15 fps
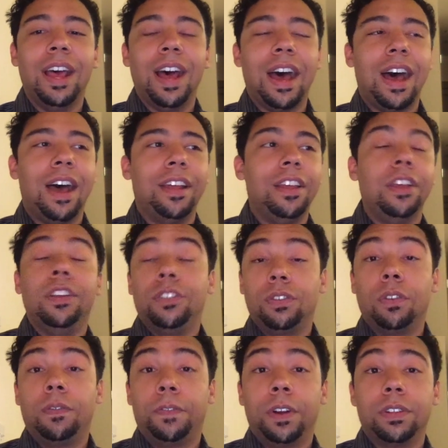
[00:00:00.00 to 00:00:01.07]
Uh,
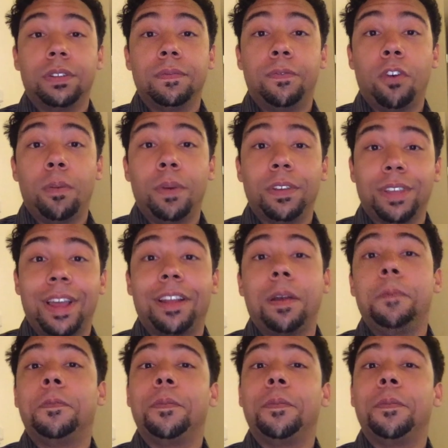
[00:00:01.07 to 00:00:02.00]
so first and foremost, I come